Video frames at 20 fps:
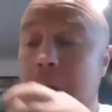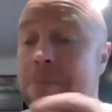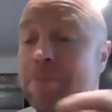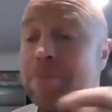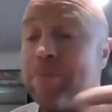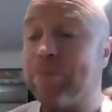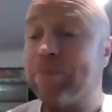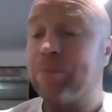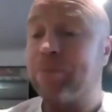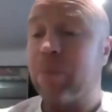
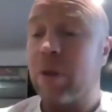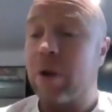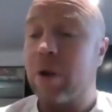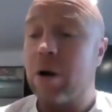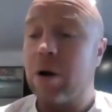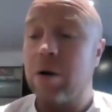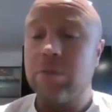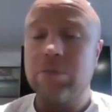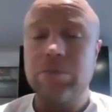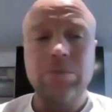
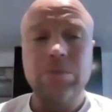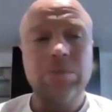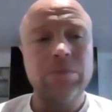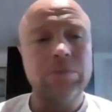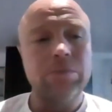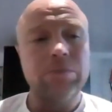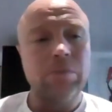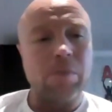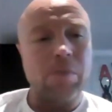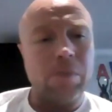
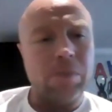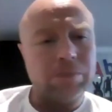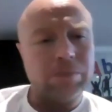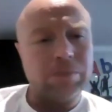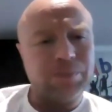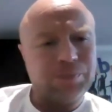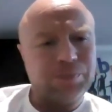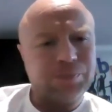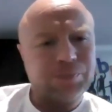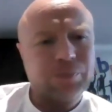
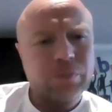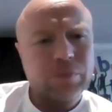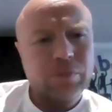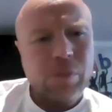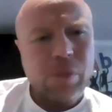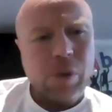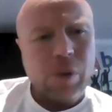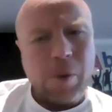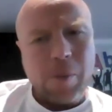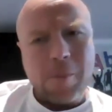
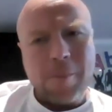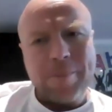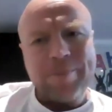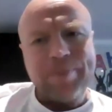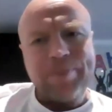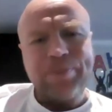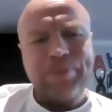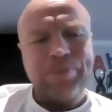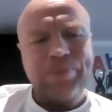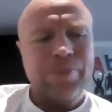
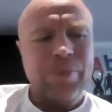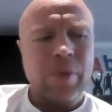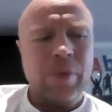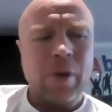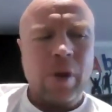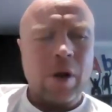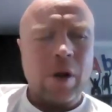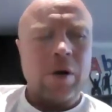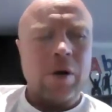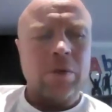
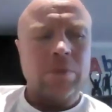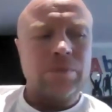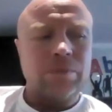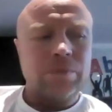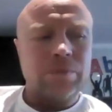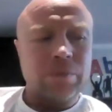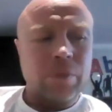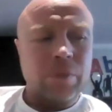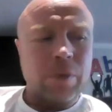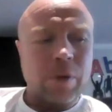
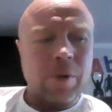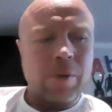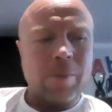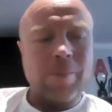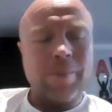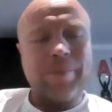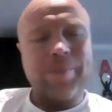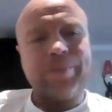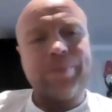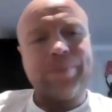
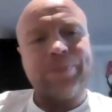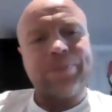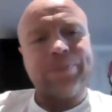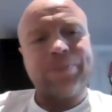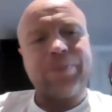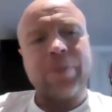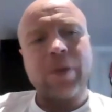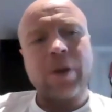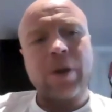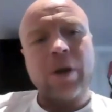
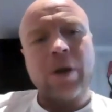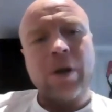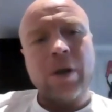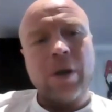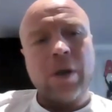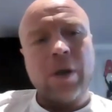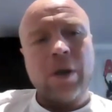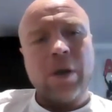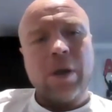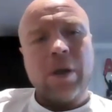
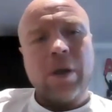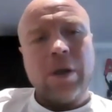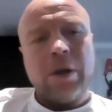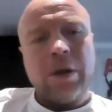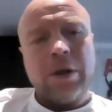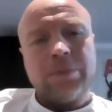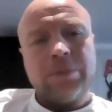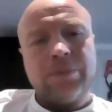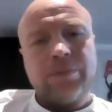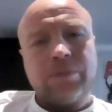
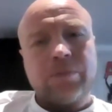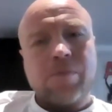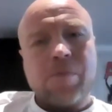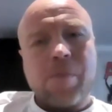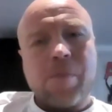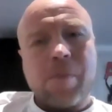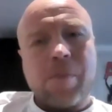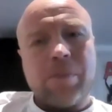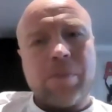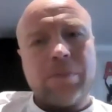
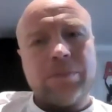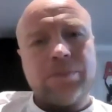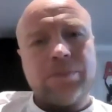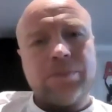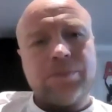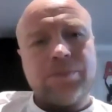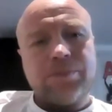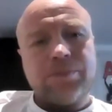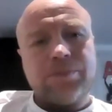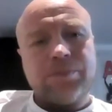
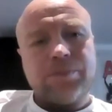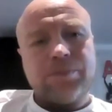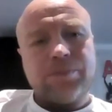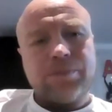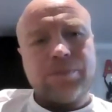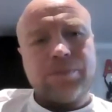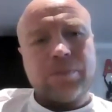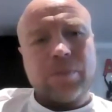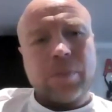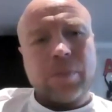
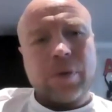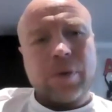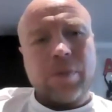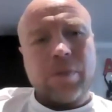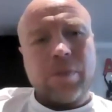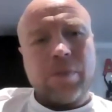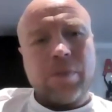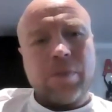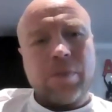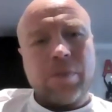This person isn't speaking.